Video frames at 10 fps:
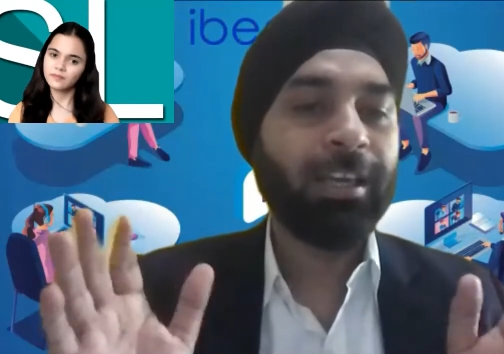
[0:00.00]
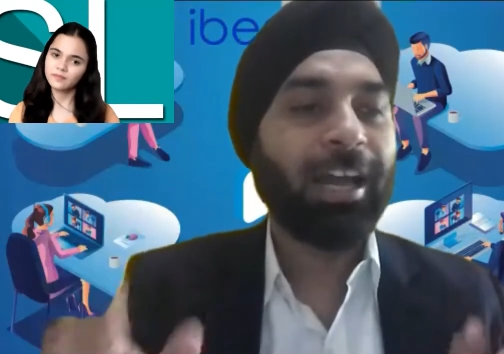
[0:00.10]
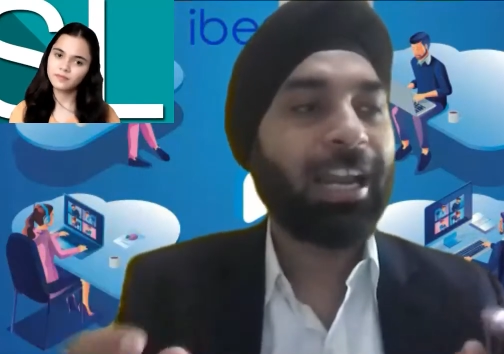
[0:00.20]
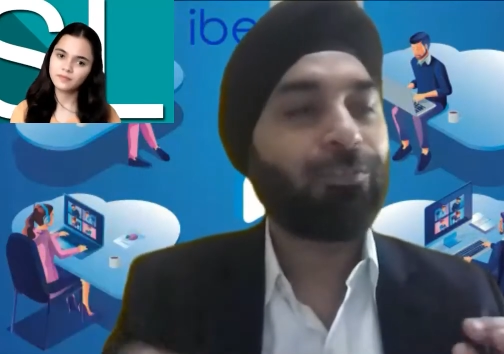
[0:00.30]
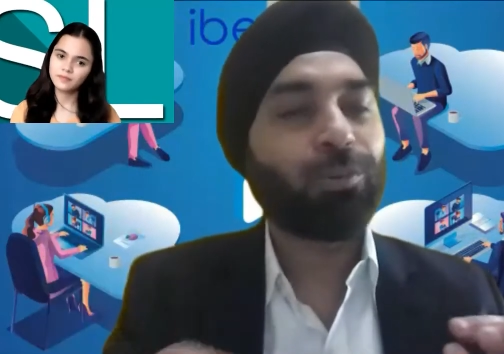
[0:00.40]

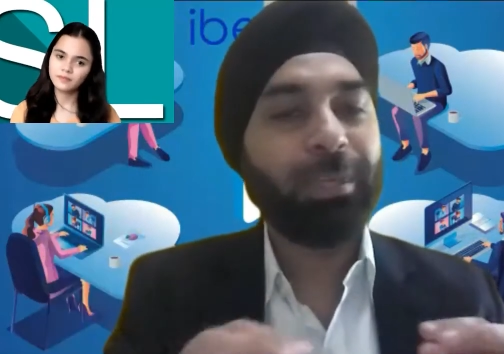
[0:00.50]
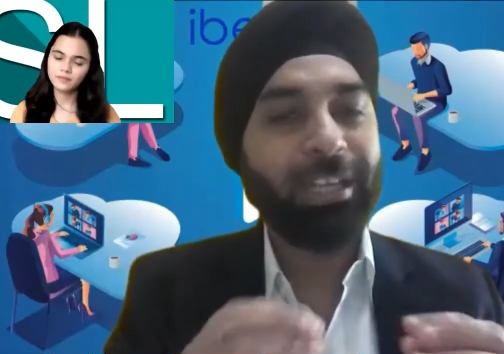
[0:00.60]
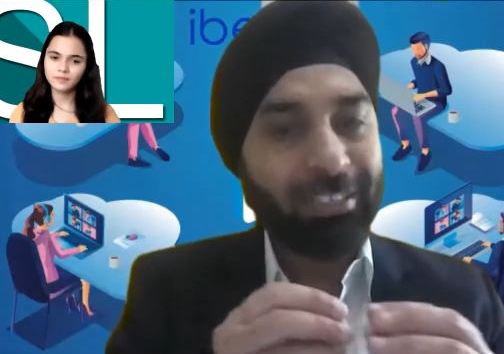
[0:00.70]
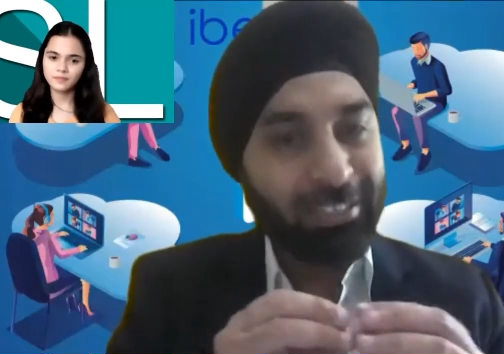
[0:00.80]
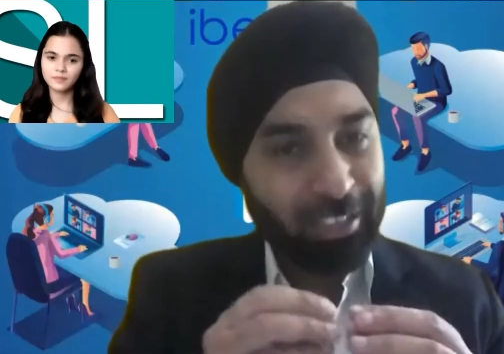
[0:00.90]
Speaker 1: And I have to
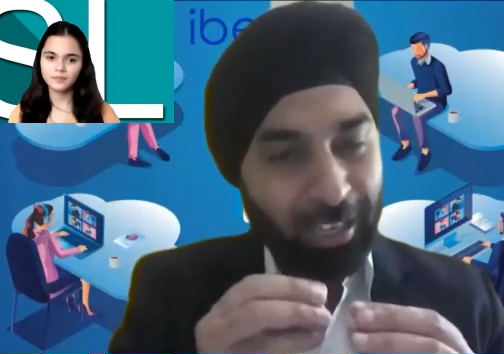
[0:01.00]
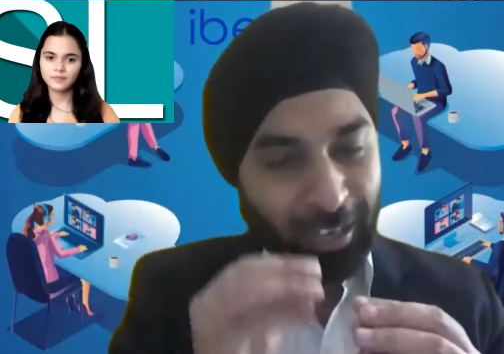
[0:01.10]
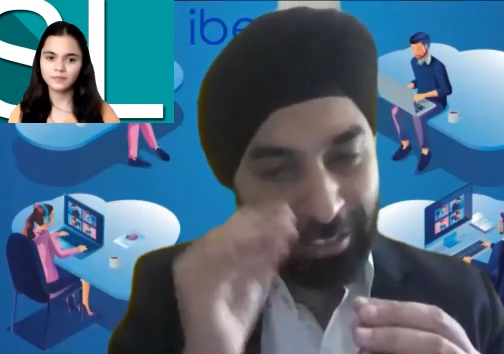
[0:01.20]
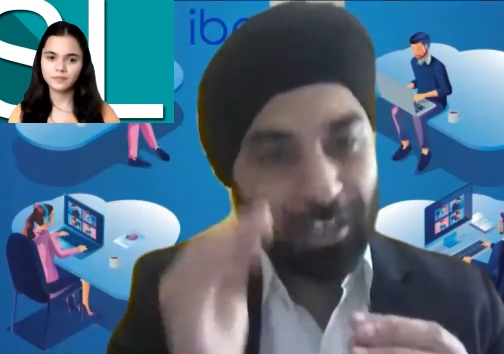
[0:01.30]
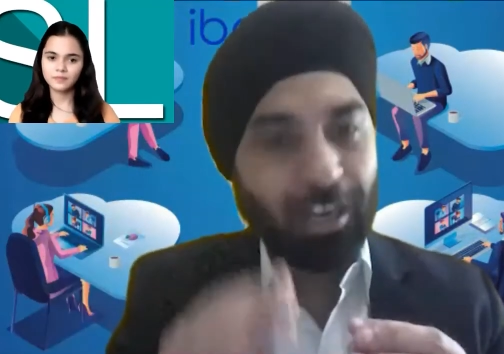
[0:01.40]
meet,
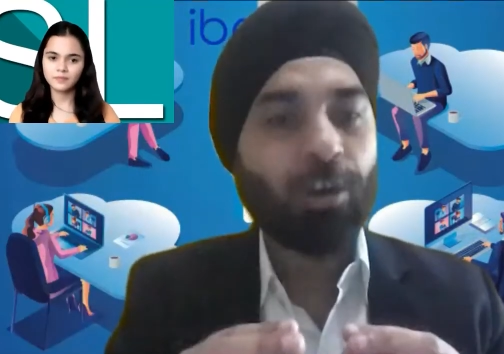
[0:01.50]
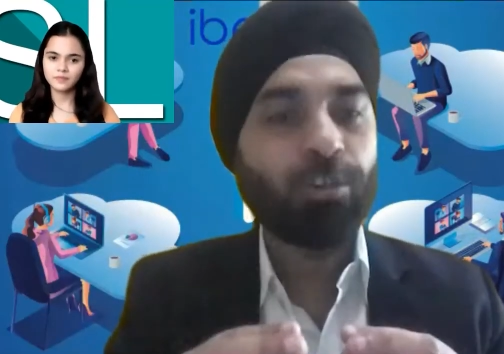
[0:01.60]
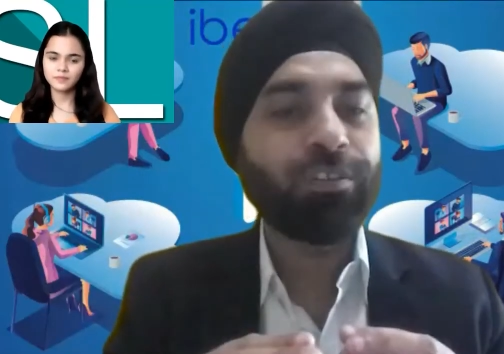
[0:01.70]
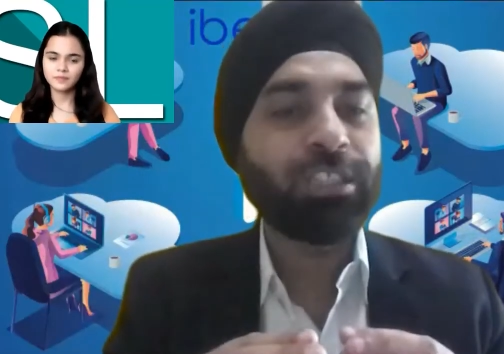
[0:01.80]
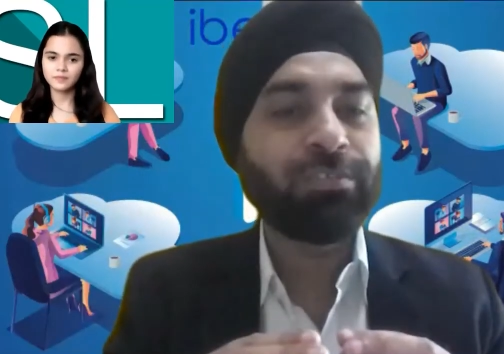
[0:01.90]
under
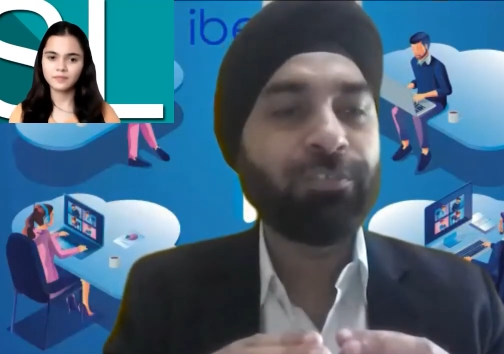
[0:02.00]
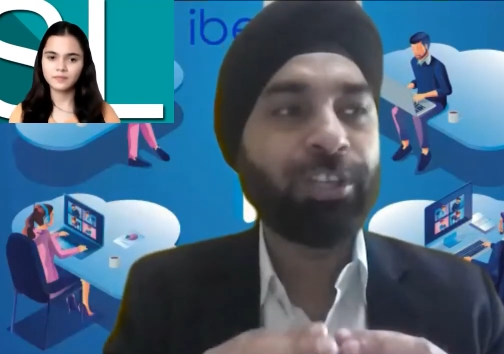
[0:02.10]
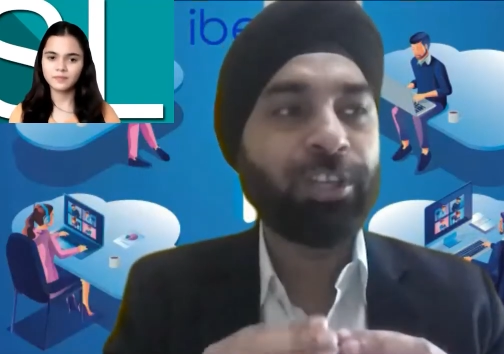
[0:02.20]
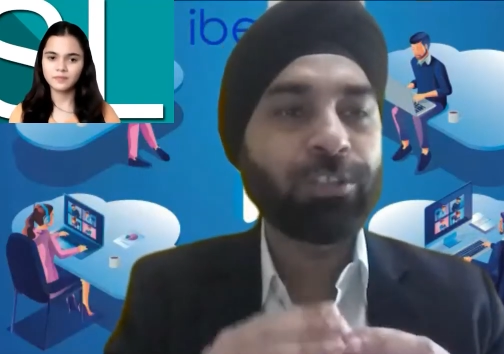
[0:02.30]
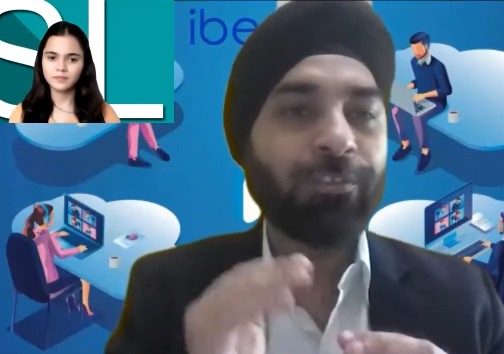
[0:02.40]
out of these
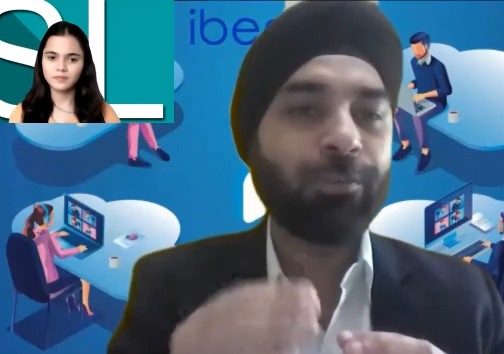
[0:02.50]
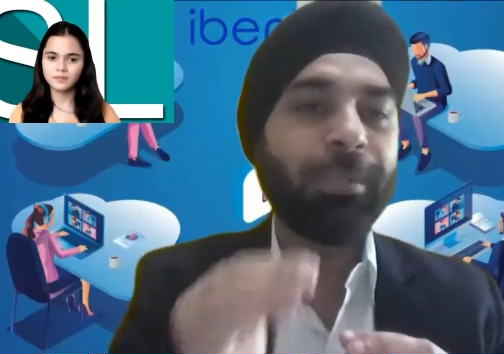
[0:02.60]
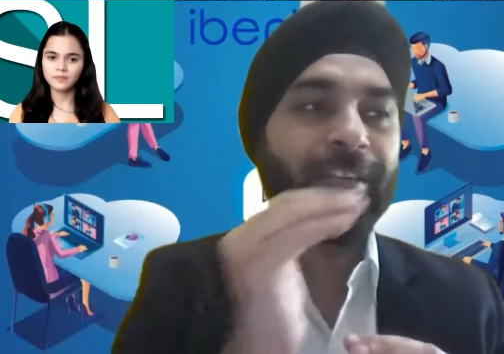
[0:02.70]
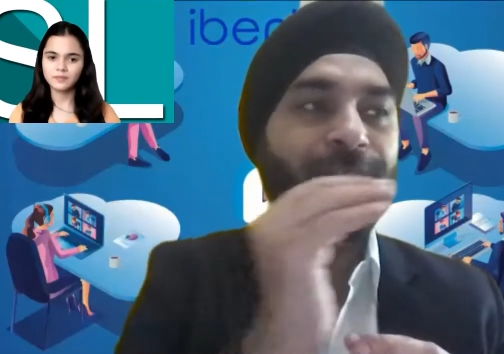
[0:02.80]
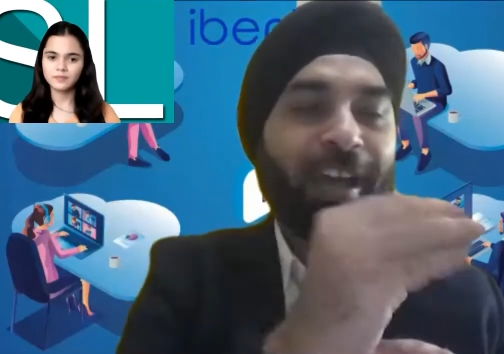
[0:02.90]
50, also I have to
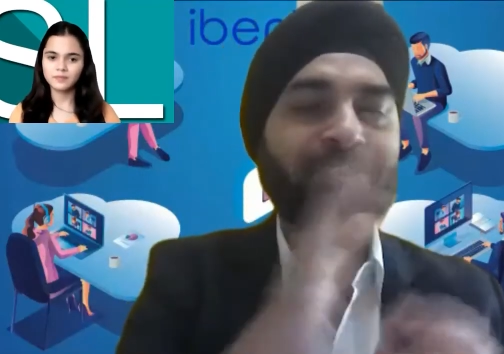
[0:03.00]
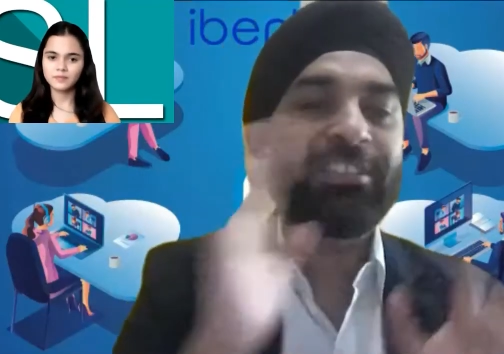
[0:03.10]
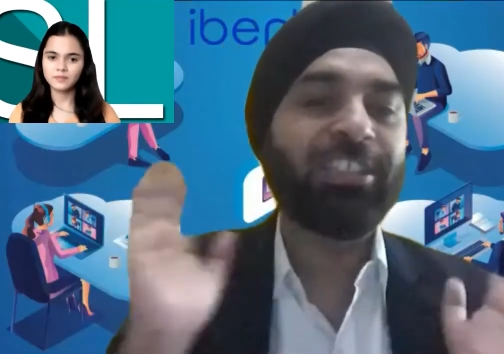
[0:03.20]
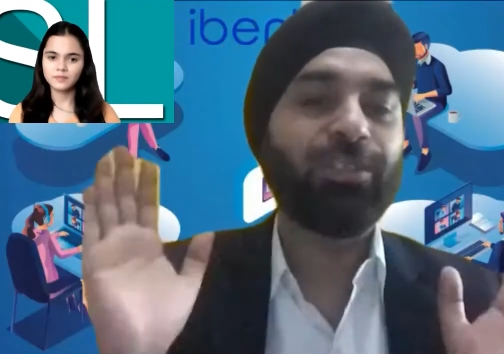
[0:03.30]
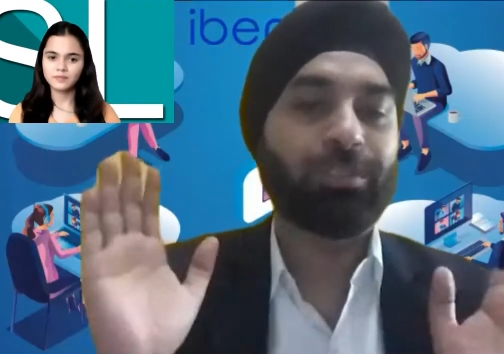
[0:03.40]
meet five
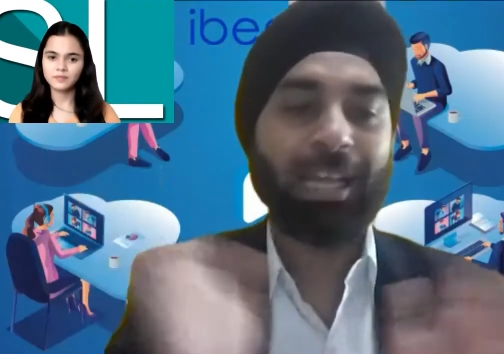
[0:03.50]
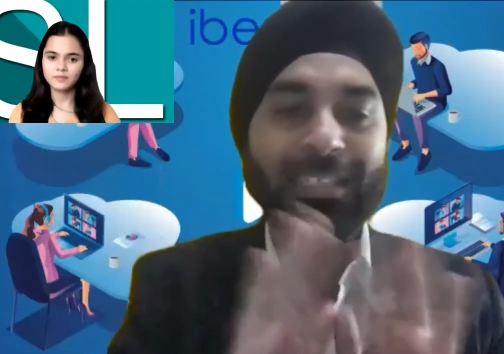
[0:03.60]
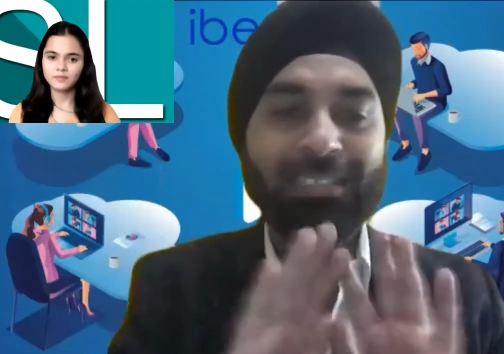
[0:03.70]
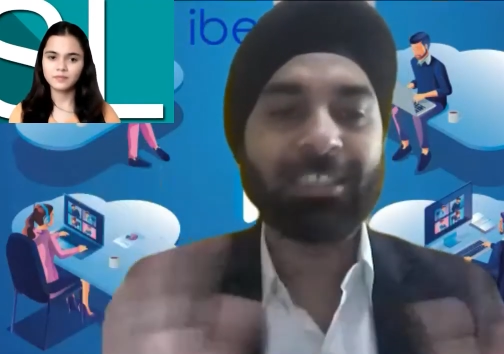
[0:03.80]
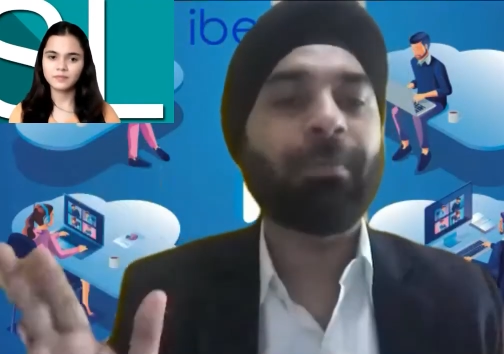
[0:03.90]
CEOs.
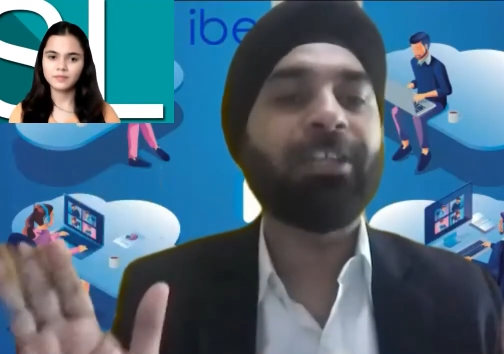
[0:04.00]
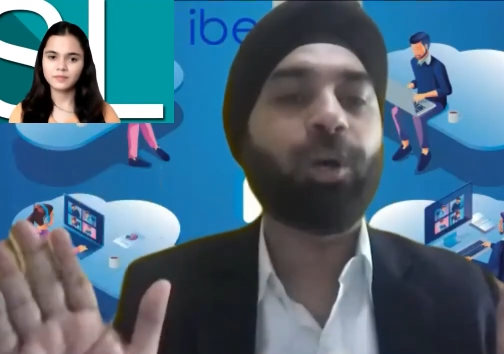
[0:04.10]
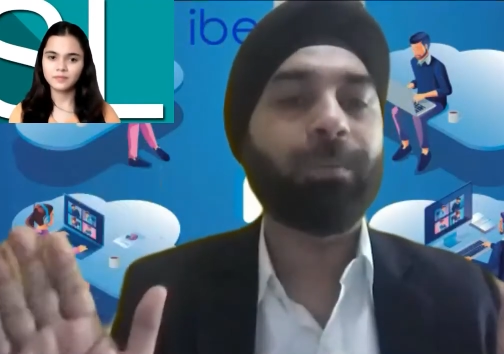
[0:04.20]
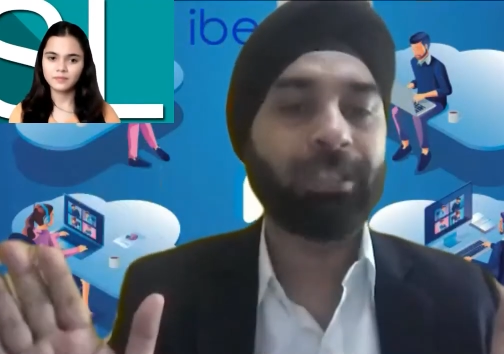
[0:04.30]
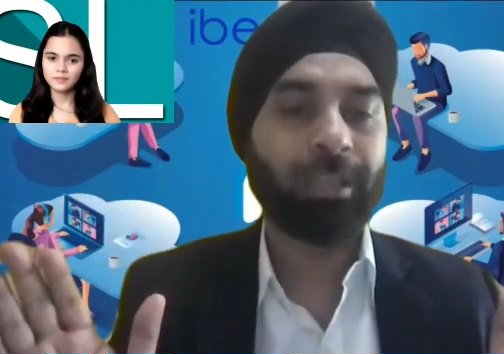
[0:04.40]
That's it. My
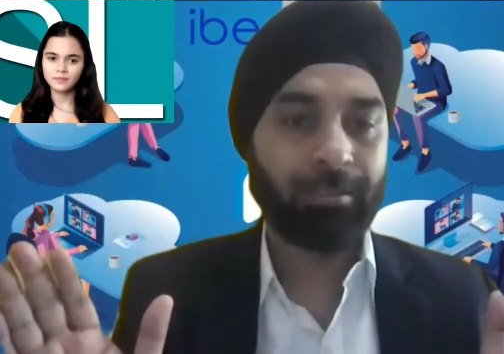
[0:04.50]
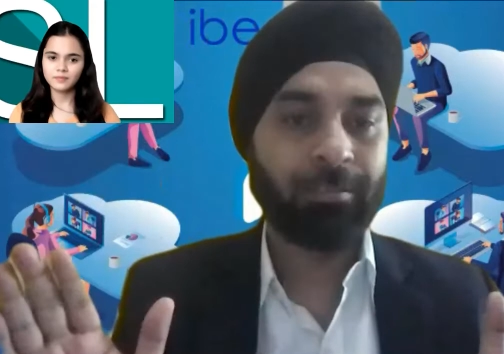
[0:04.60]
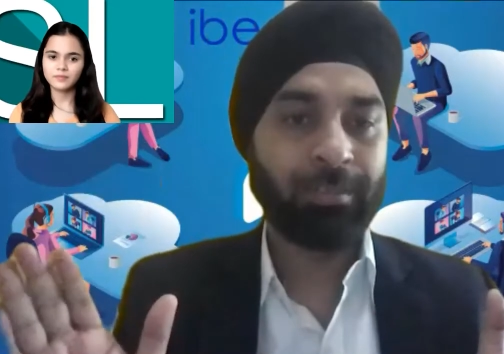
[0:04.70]
job is done.